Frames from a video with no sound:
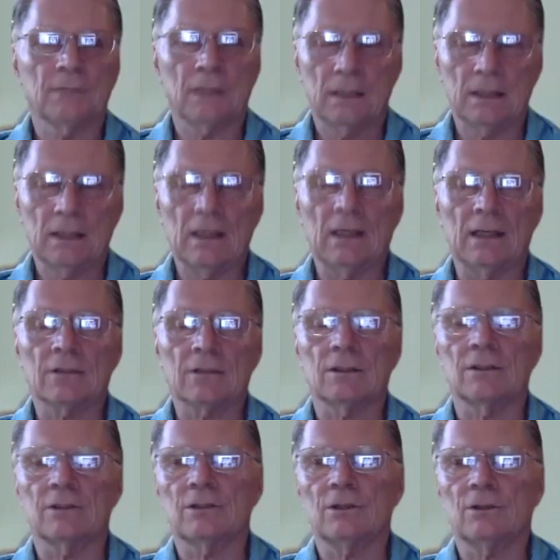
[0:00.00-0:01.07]
Yeah,
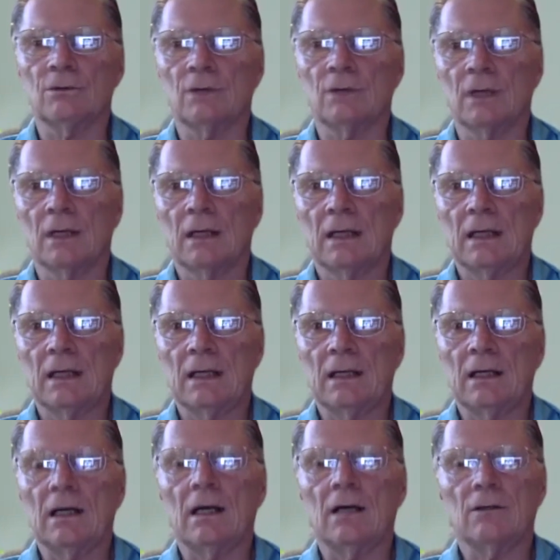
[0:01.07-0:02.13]
excellent. So
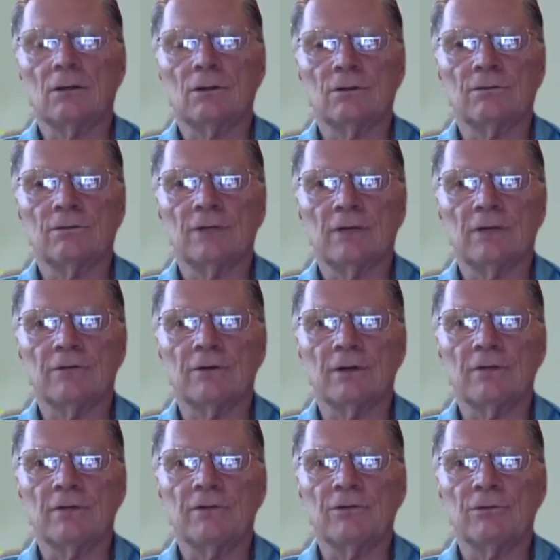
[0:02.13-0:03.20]
I'll quote,
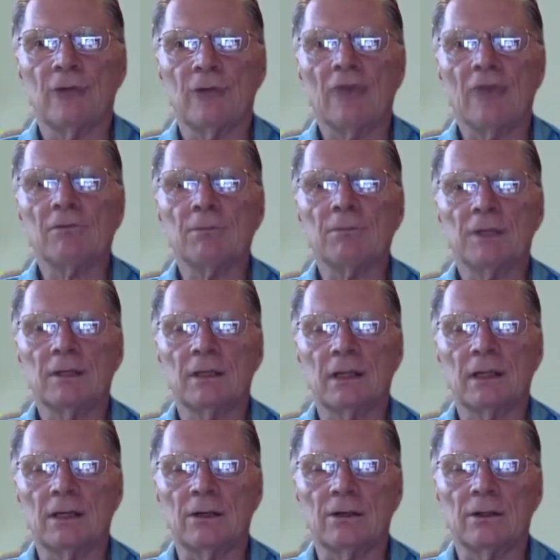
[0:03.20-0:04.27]
if you haven't been to that
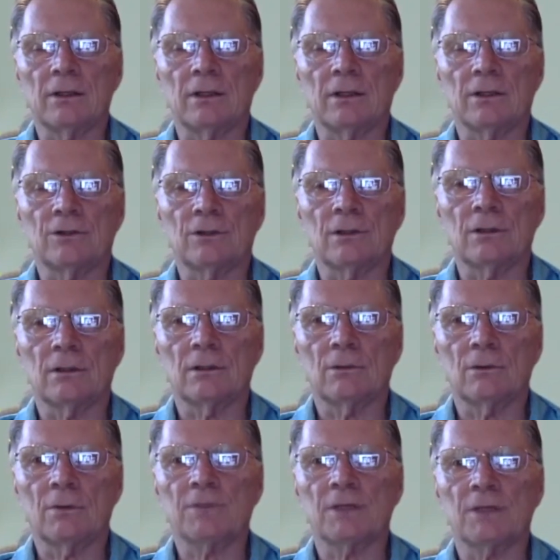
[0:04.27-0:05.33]
area of the country, the
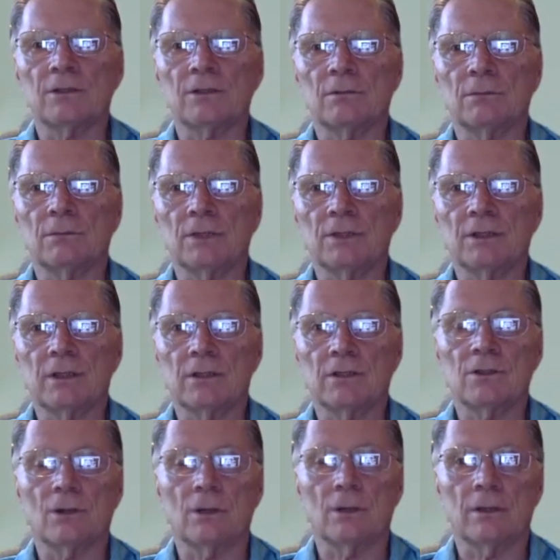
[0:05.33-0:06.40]
website's a good place to get
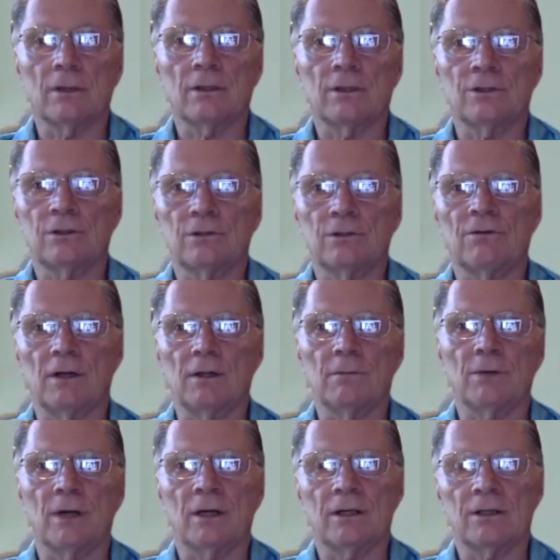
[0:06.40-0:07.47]
started because you can find the
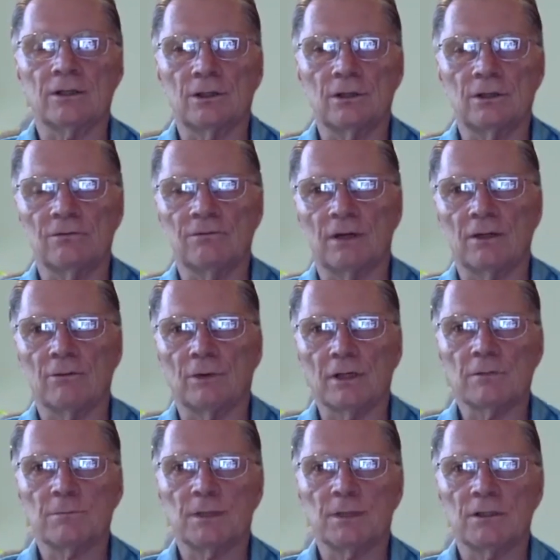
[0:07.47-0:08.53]
products and you can find the
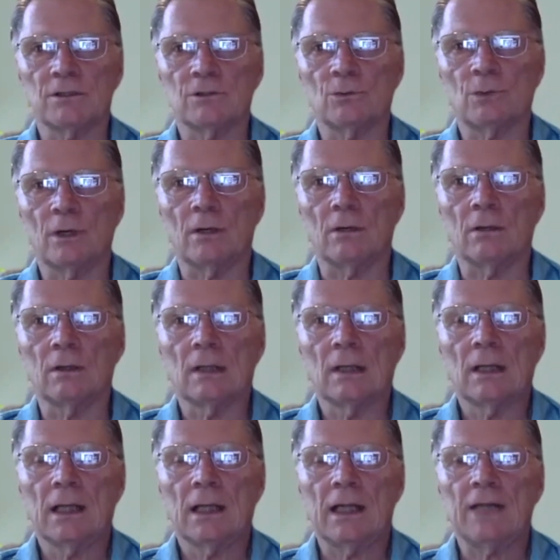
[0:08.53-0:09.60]
recipes as well.
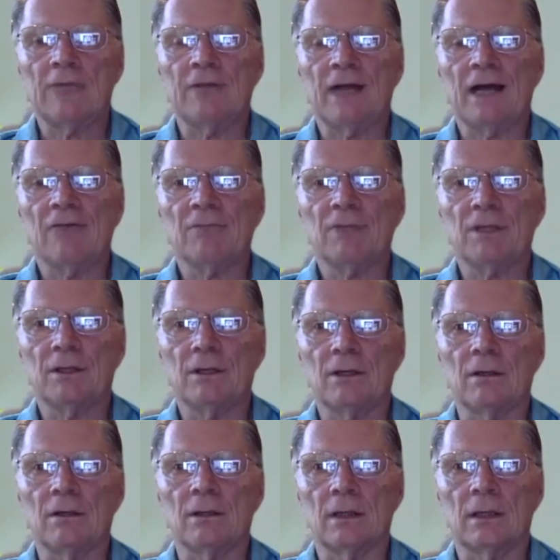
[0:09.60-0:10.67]
And if you have been
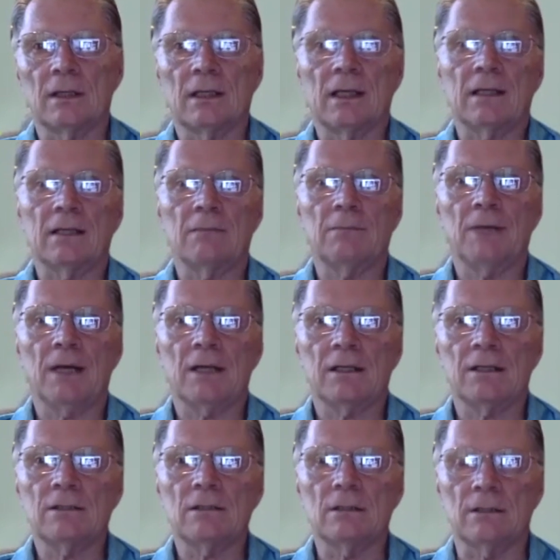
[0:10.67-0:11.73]
there and can't get back
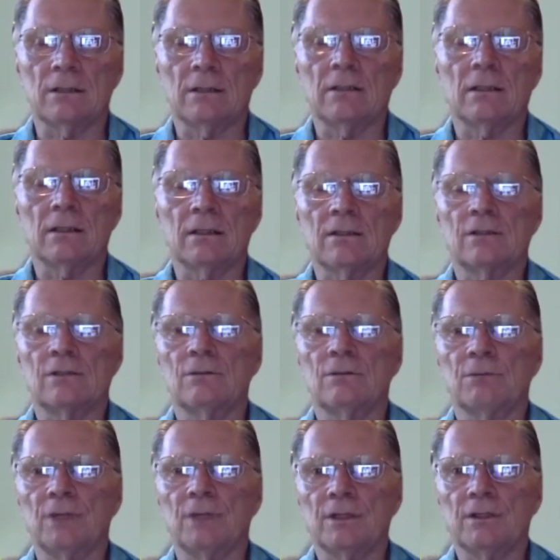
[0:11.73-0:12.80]
easily, then it's a good
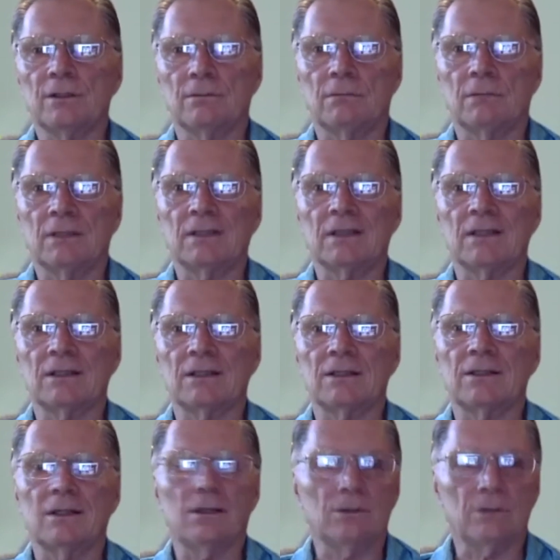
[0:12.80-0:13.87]
place to, in a sense,
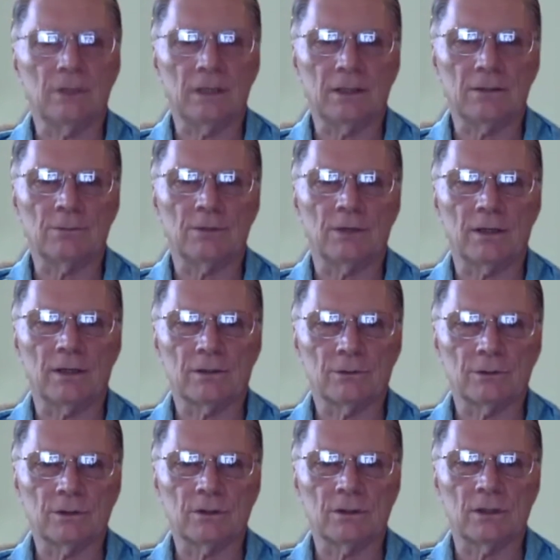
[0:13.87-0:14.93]
continue to get the products,
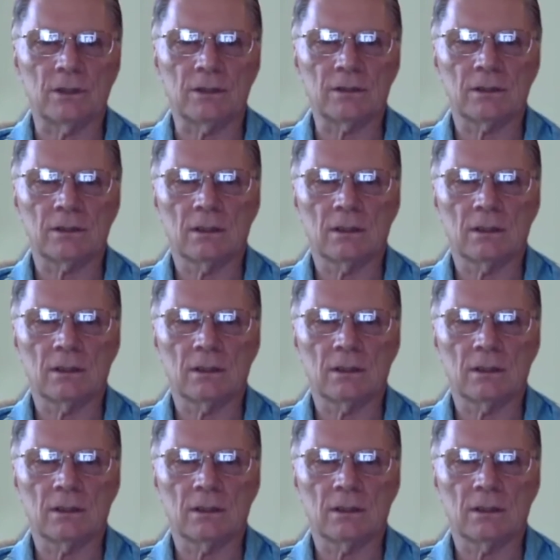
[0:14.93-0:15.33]
which is nice.